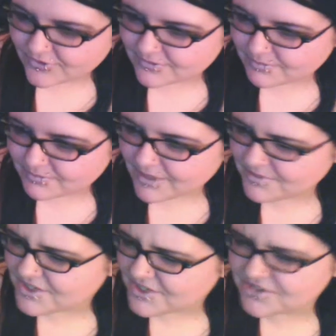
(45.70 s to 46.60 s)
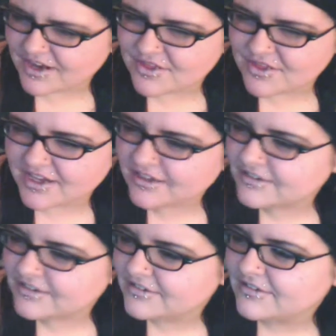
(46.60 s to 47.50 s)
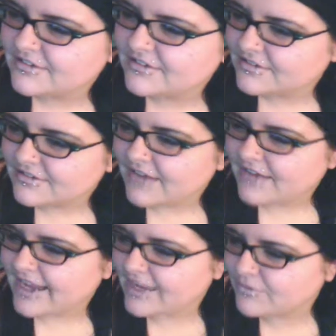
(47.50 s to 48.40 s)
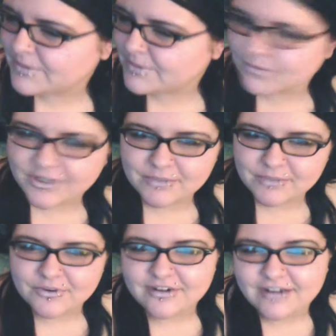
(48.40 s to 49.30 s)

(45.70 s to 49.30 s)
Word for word: blood pressure, I think. I can't remember anymore.